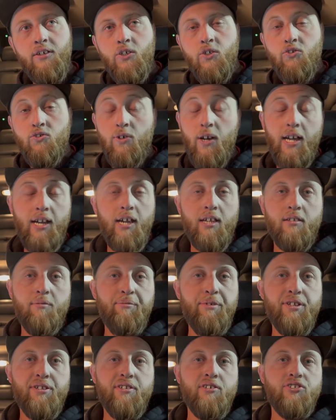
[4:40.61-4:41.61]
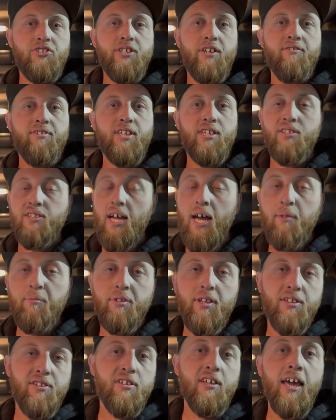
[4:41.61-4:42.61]
try not to miss the shifts this time, and
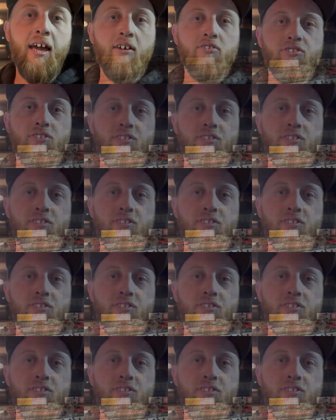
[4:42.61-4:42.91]
let's see how she